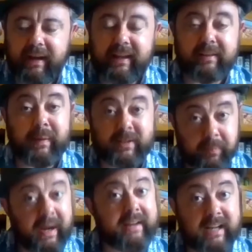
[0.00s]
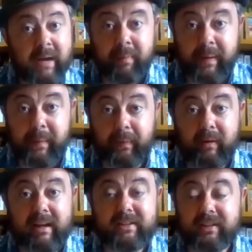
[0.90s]
it's been surprising how many people
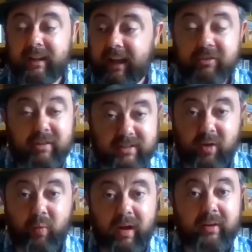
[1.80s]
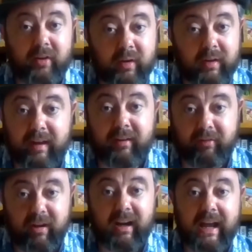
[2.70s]
are actually interested in what I do. It's
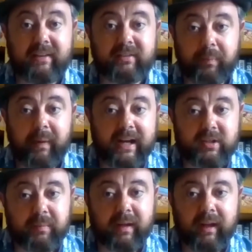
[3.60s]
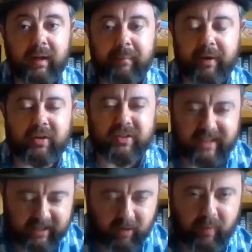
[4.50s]
really has surprised me, because you
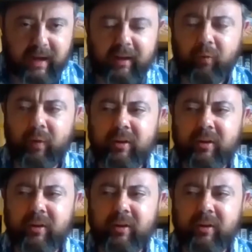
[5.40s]
take away when